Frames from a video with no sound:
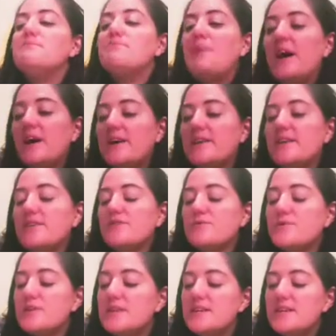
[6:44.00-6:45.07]
but it's
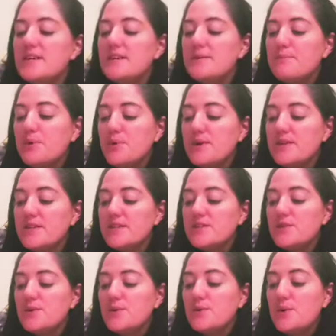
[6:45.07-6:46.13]
really important
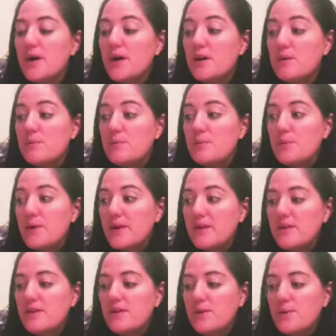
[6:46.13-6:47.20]
to help with
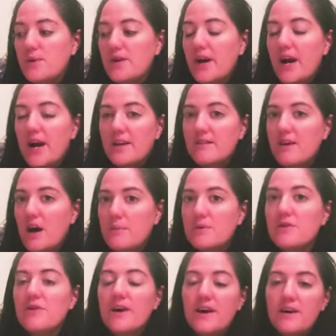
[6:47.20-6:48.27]
your
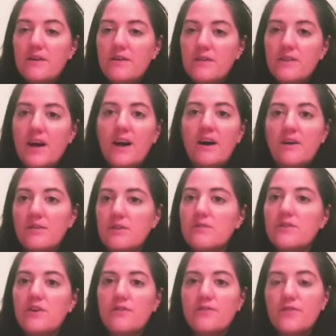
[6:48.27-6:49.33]
anatomical health, the health of
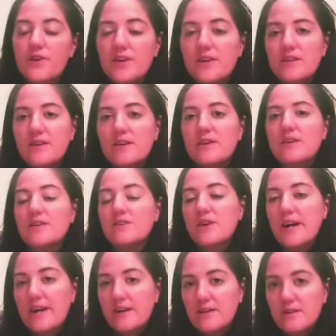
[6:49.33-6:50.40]
your foot and your
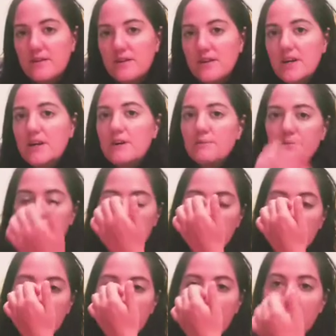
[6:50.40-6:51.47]
ankle,
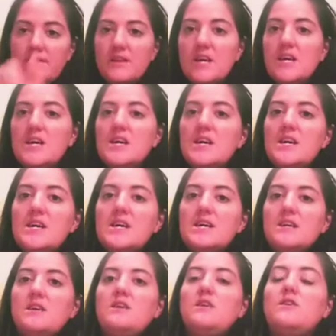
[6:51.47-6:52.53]
because,
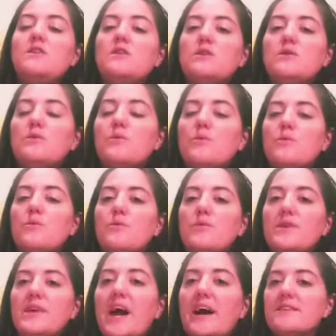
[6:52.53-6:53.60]
you know,
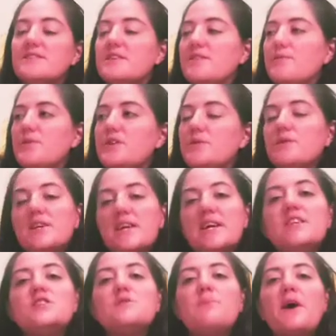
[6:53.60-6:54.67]
yes, when you
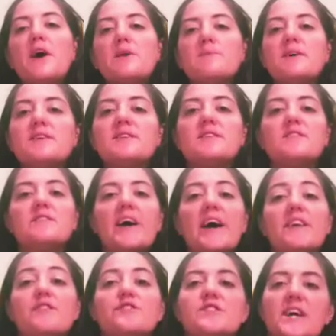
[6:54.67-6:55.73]
engage your Pada Bandha
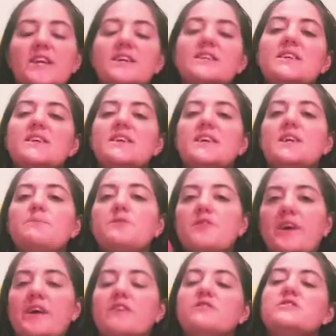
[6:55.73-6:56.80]
energetically, it keeps your
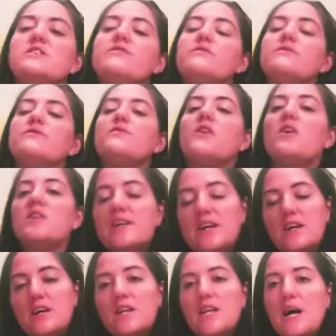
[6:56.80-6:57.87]
energy from falling
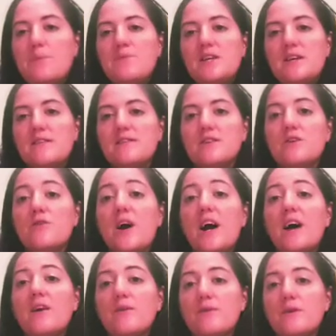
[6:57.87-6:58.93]
and collapsing into the
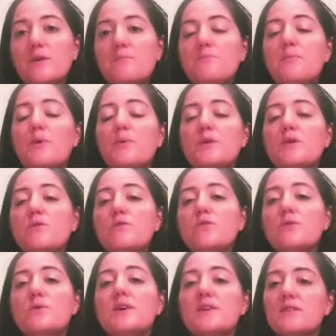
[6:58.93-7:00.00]
ground. But when you
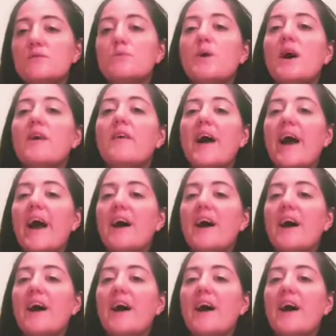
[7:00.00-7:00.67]
do it as well,